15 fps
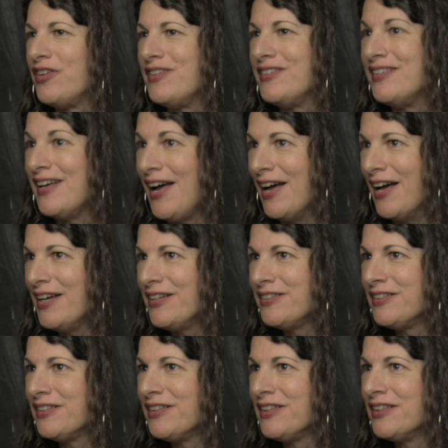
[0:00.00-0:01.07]
in
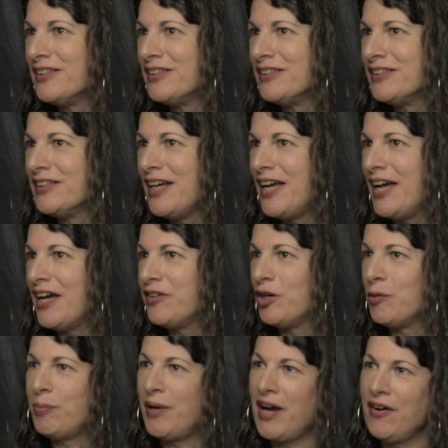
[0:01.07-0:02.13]
debt and
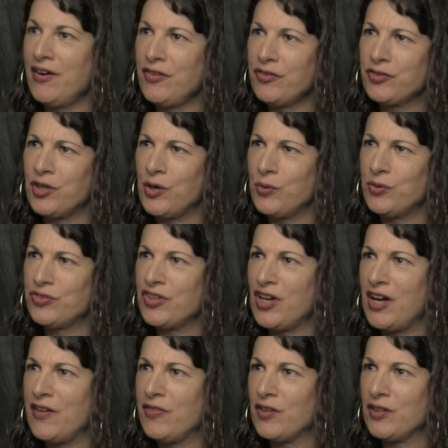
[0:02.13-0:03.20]
her parents
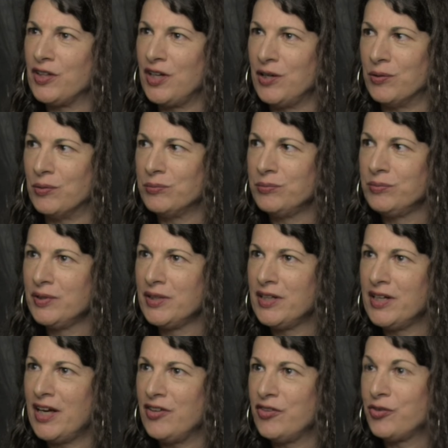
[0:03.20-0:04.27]
co-signed the loan,
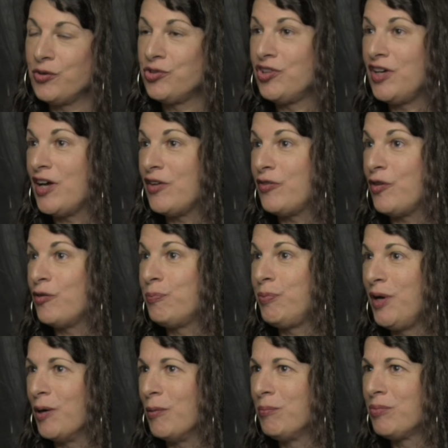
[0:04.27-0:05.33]
and so she has this
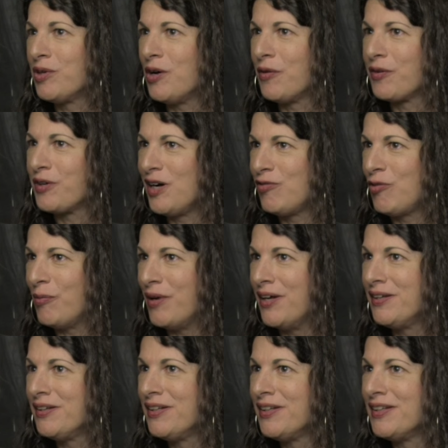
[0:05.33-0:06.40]
pimp called the
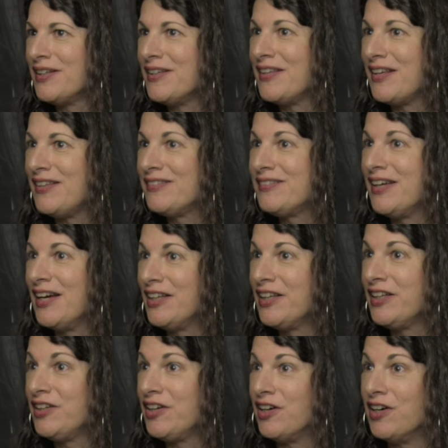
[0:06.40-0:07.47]
government that is
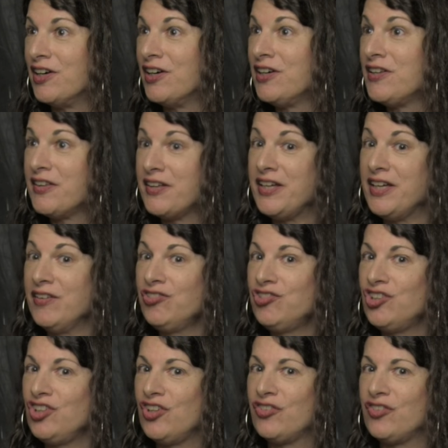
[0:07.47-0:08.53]
telling her that if
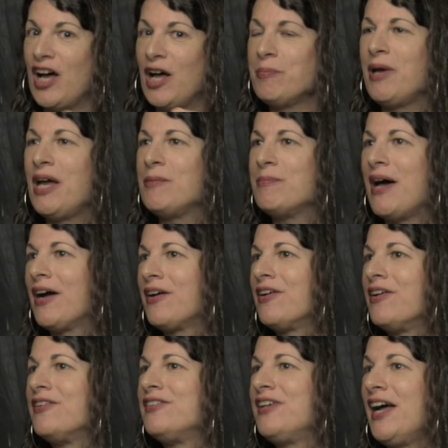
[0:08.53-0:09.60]
she does not pay back
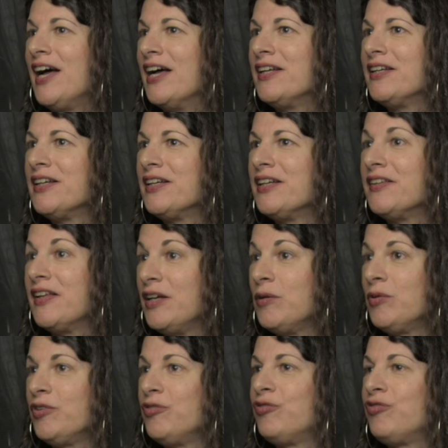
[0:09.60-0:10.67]
her debt, that it
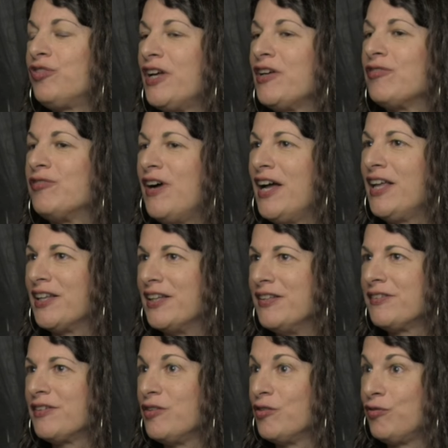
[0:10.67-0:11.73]
will inflict
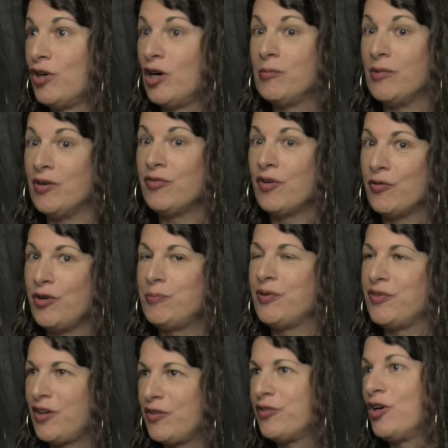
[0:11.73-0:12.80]
violence in the form of
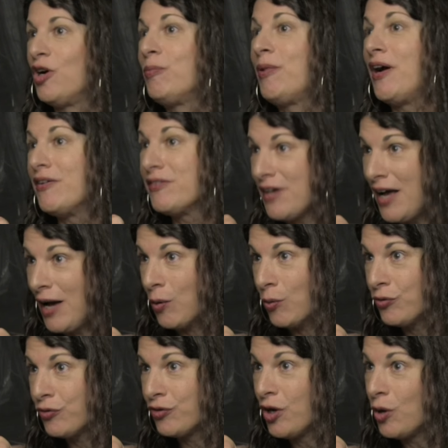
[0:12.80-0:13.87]
repossessing her parents'
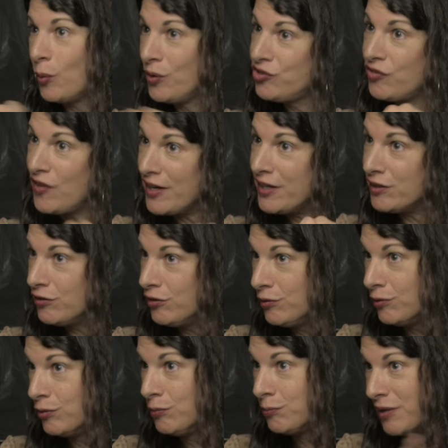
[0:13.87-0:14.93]
house, which they can
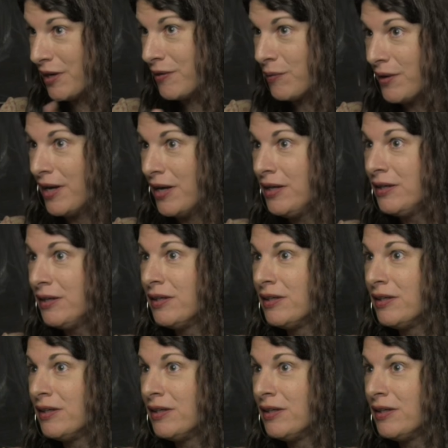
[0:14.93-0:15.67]
do, by the way.